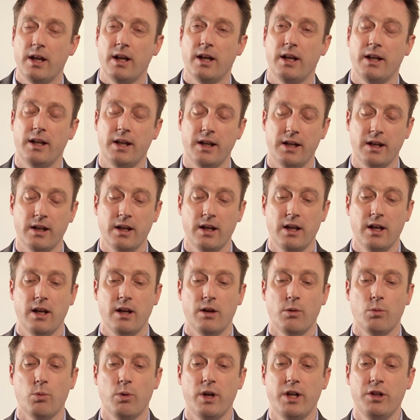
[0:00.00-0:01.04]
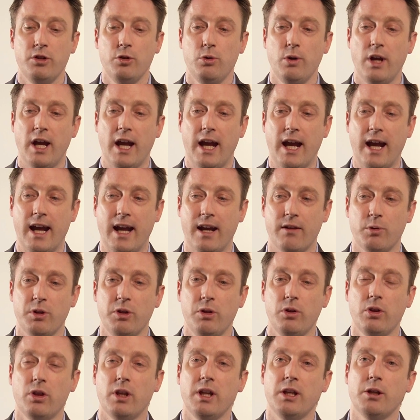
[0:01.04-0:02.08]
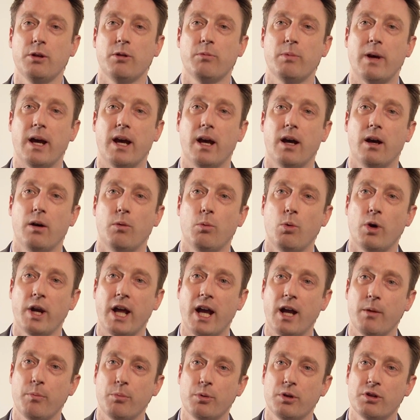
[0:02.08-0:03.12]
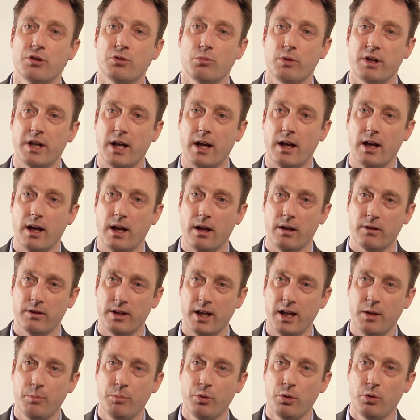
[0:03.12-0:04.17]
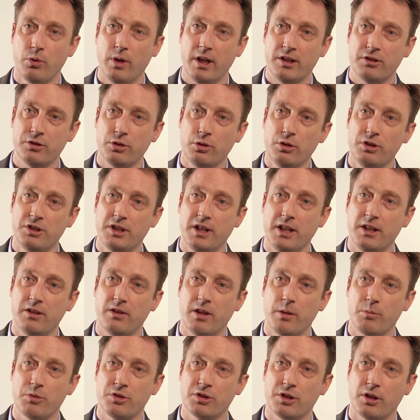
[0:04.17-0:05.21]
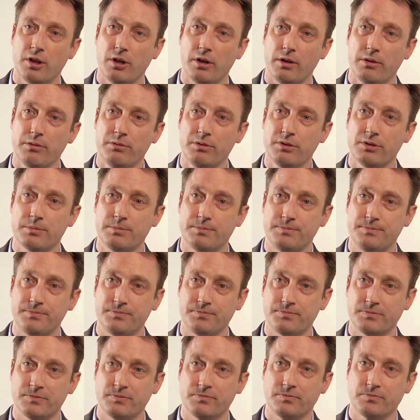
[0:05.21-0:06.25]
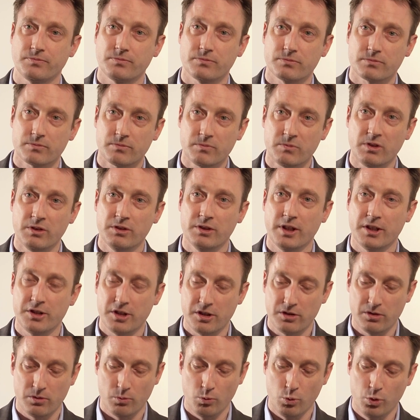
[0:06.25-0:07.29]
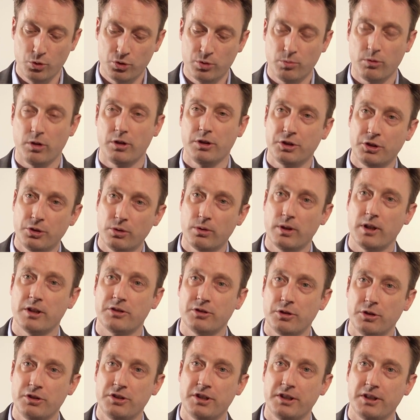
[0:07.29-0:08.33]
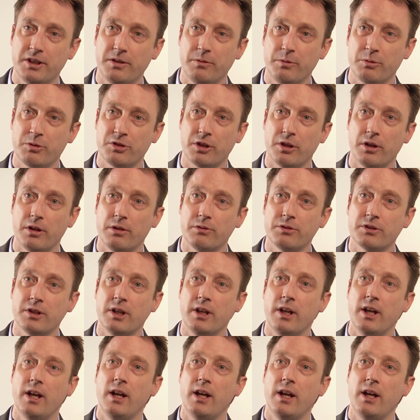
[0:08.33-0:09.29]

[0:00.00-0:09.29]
And when you have, when you think about what happens when dipole associate themselves, such as water molecule associated themselves,